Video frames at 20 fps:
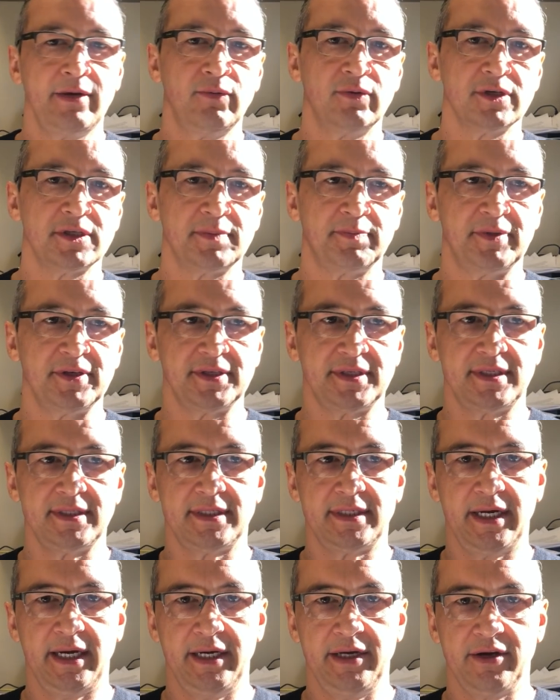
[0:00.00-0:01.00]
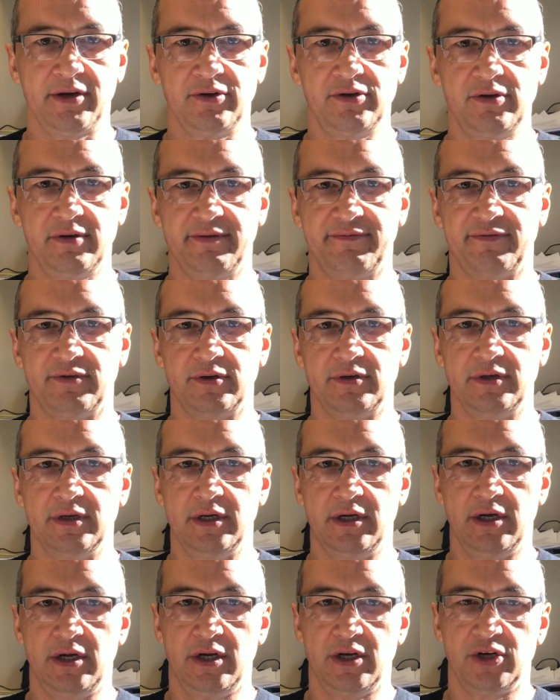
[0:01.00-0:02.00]
we're supposed to say you can do it for
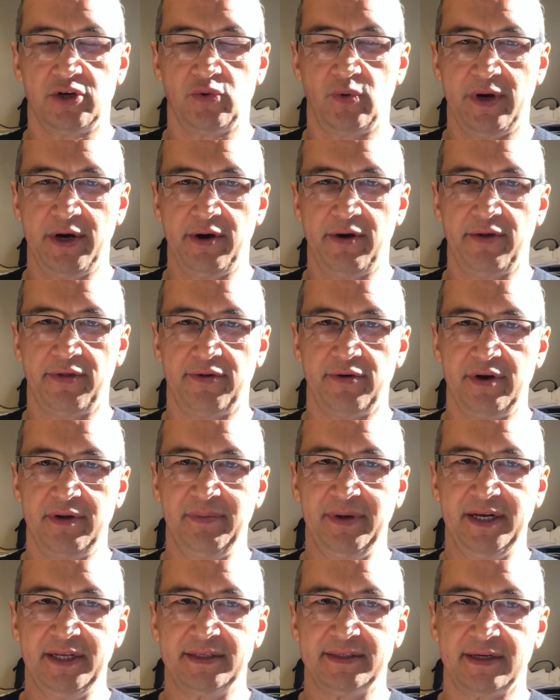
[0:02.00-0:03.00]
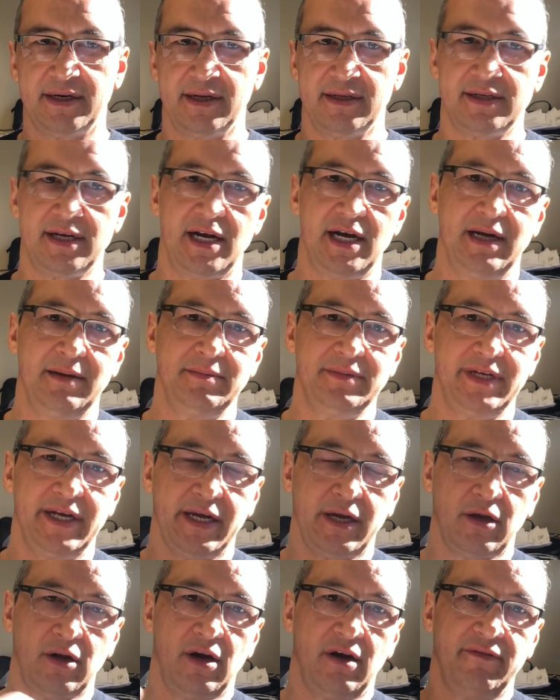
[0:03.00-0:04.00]
20 to 30 minutes at a time,
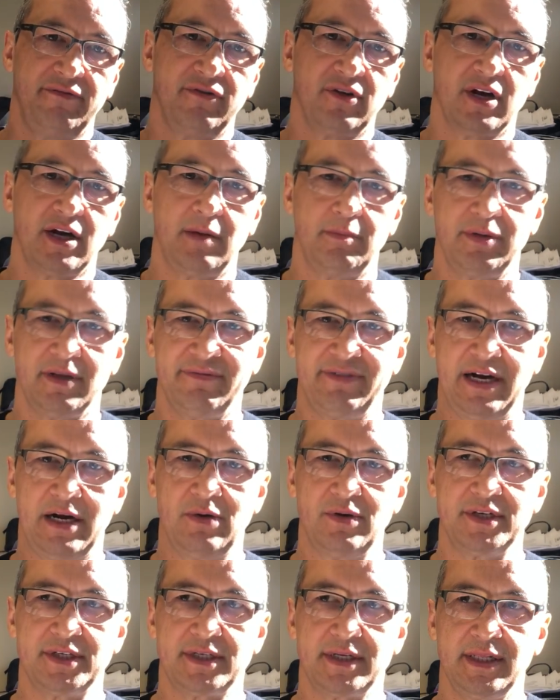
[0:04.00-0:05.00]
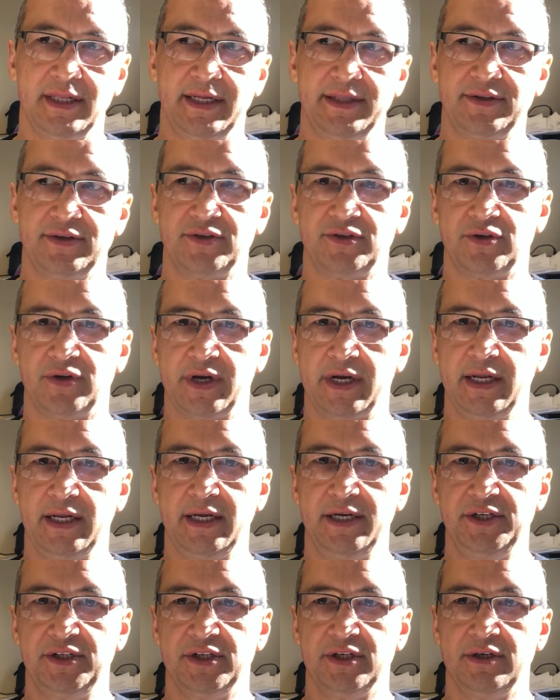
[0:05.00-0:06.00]
take it off for a couple of hours to let the
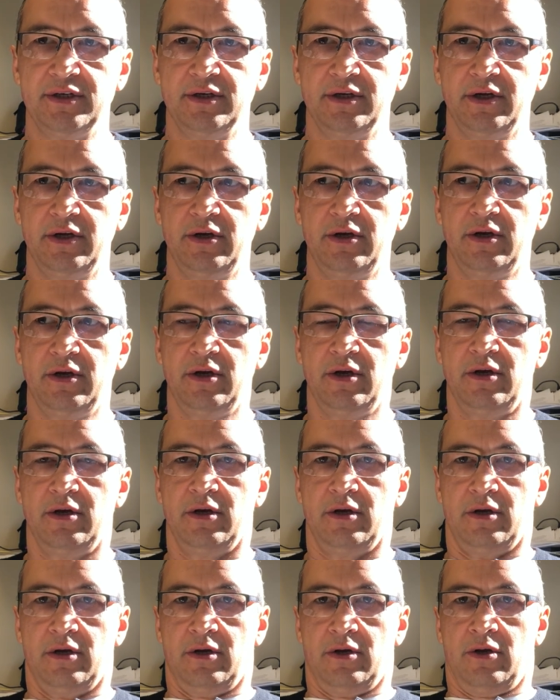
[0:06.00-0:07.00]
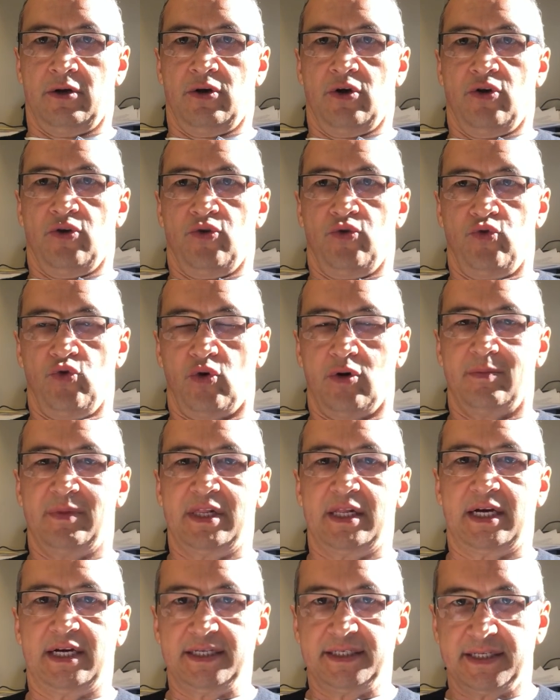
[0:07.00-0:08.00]
circulation
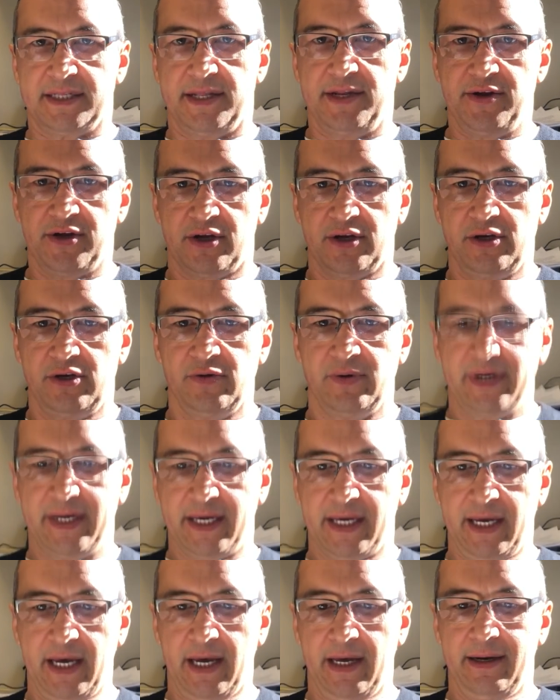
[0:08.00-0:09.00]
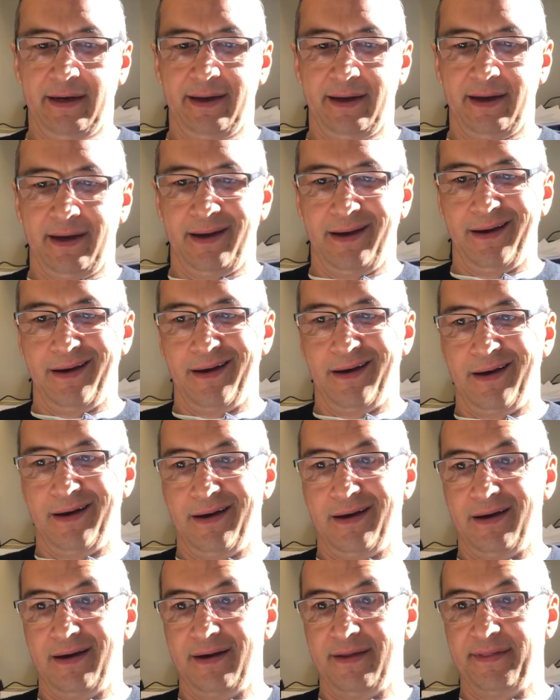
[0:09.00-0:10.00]
normalize, and then you can do it again.
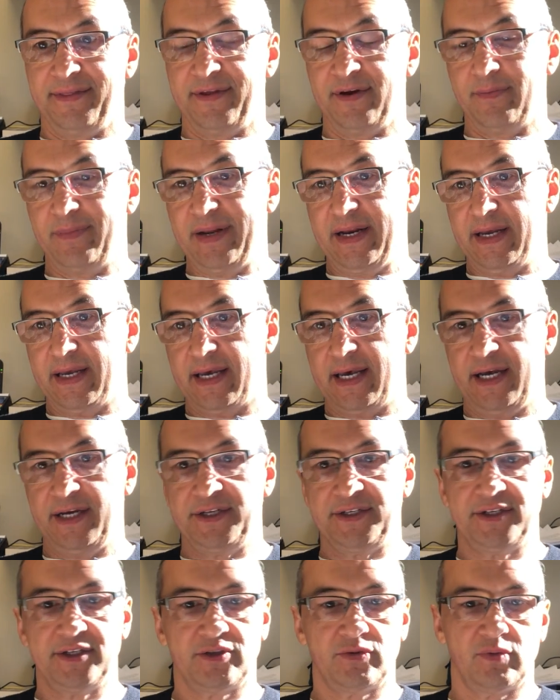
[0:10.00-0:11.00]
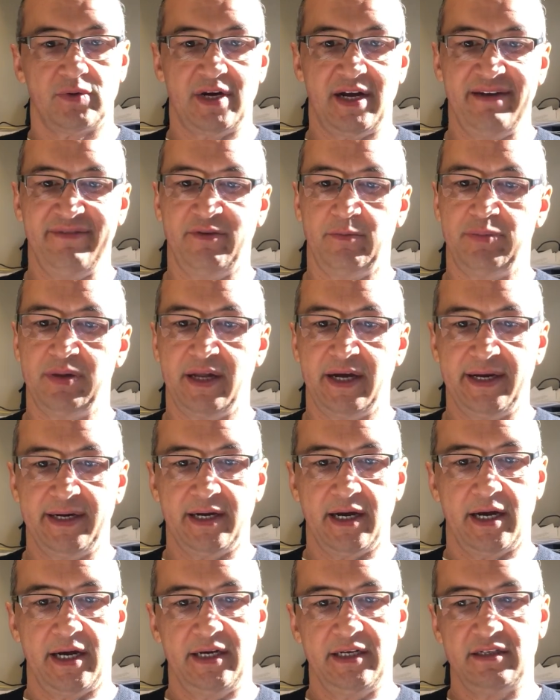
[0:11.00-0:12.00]
There have been occasions when I've applied
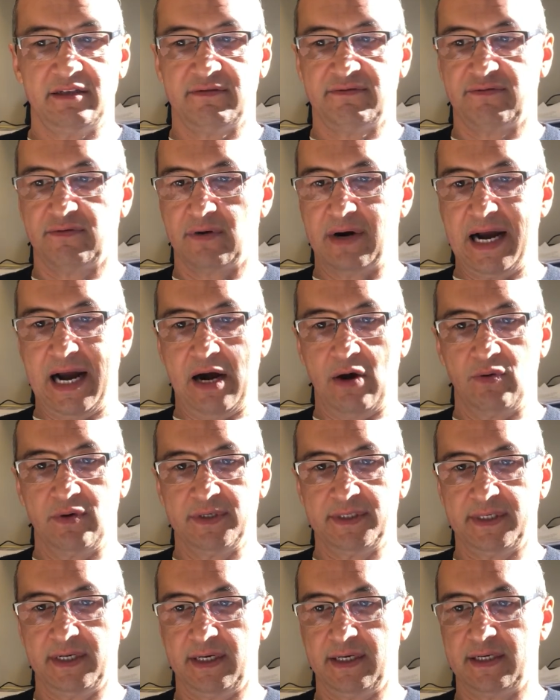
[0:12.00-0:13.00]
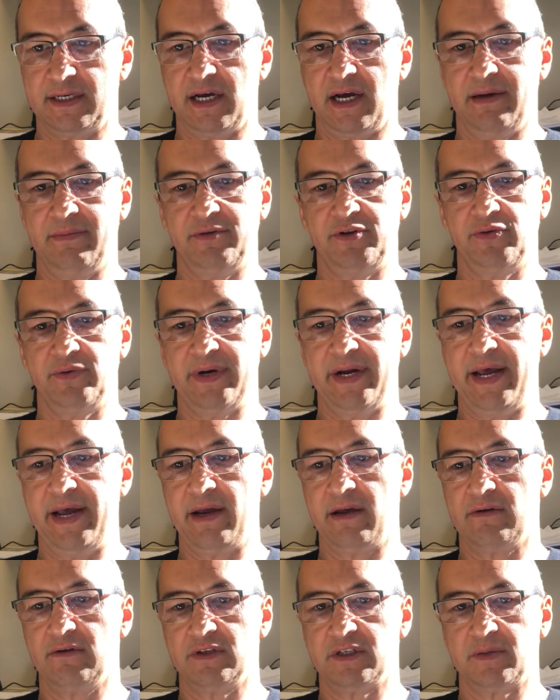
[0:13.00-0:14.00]
ice for hours at a time to an
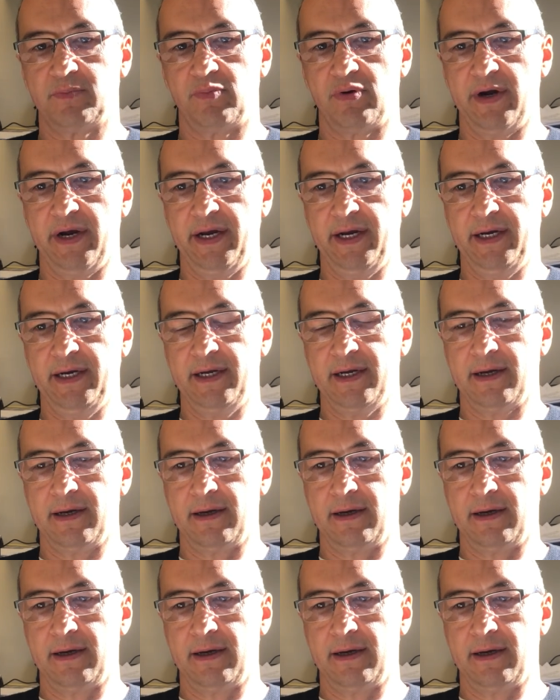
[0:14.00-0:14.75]
ankle sprain,